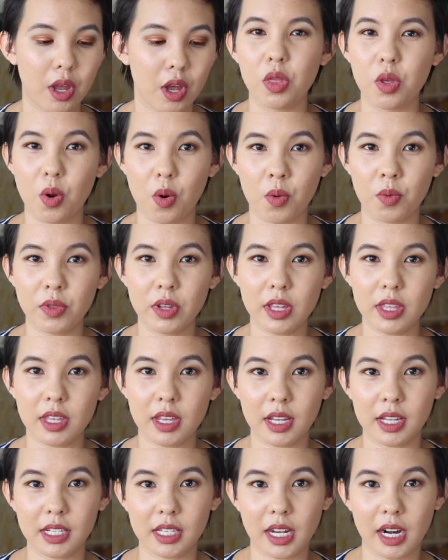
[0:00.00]
The only
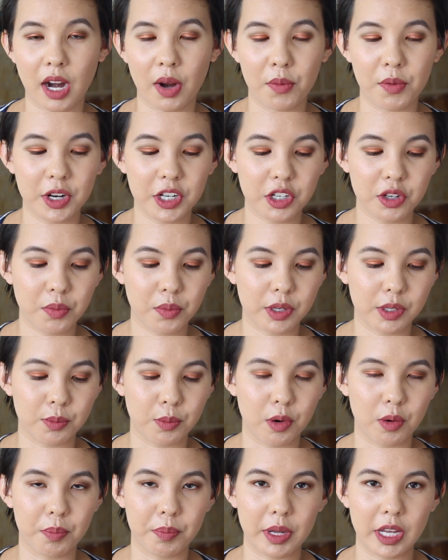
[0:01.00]
thing is that I wish it was
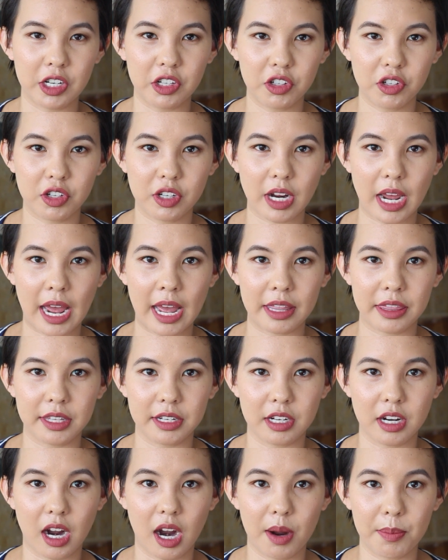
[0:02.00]
more pinched at the
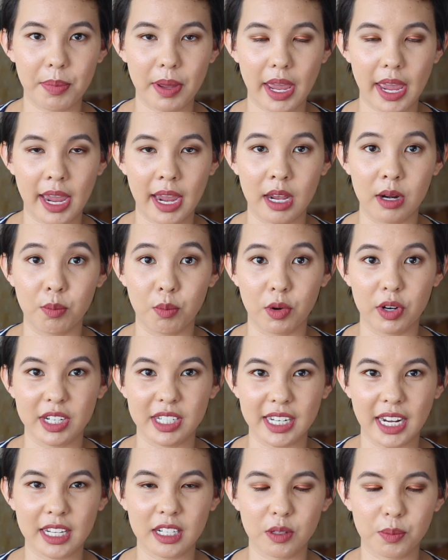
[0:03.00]
top and more
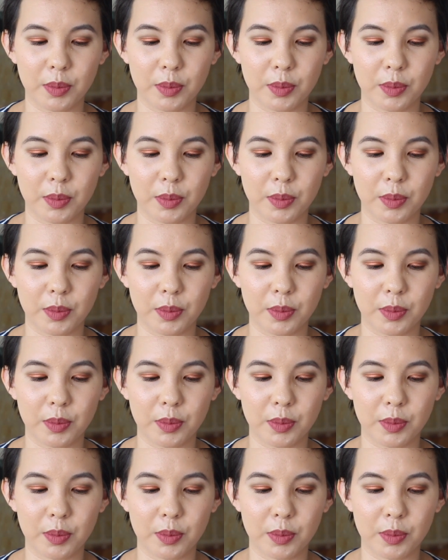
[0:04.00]
dense,